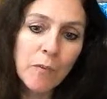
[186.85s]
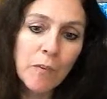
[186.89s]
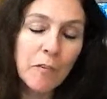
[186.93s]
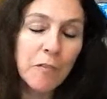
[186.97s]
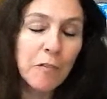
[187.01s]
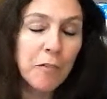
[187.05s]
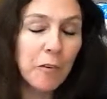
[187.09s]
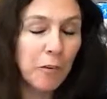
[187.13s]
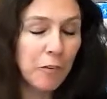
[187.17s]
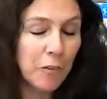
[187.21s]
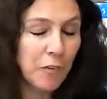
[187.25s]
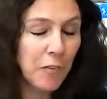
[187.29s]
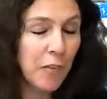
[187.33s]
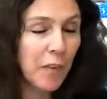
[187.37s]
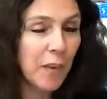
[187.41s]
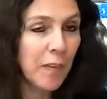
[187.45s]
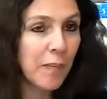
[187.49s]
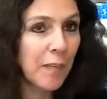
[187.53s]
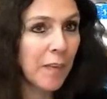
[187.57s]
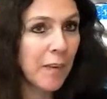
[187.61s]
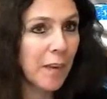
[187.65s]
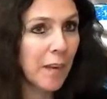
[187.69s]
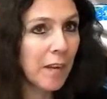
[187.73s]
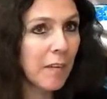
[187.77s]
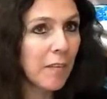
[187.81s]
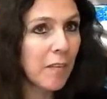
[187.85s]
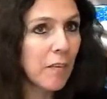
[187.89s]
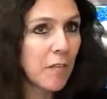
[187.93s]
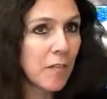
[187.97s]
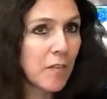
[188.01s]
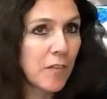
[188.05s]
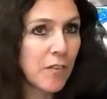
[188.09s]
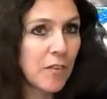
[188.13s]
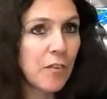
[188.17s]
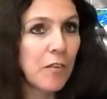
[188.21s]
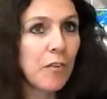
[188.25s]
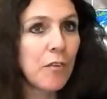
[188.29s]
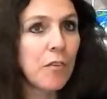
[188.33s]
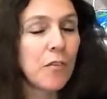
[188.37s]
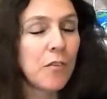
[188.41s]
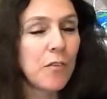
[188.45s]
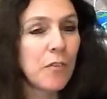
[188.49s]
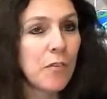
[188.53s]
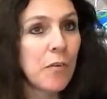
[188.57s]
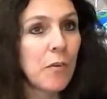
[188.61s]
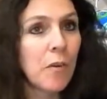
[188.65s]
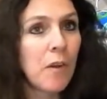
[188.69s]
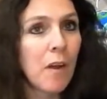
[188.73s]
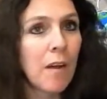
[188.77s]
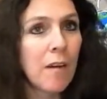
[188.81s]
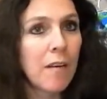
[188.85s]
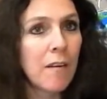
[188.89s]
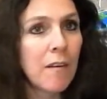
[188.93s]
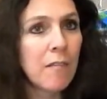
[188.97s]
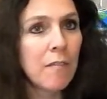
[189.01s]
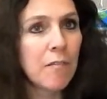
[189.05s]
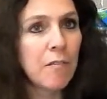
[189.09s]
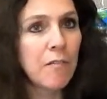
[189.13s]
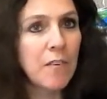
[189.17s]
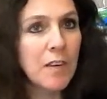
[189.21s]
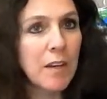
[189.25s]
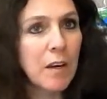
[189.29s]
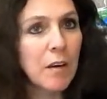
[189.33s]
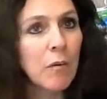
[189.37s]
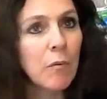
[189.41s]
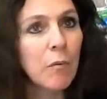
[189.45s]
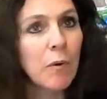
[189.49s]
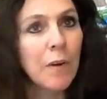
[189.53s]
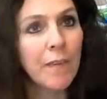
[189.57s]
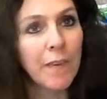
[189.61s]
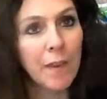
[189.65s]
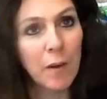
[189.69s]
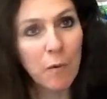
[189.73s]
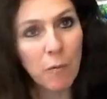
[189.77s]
The first thing that the visitors feel when they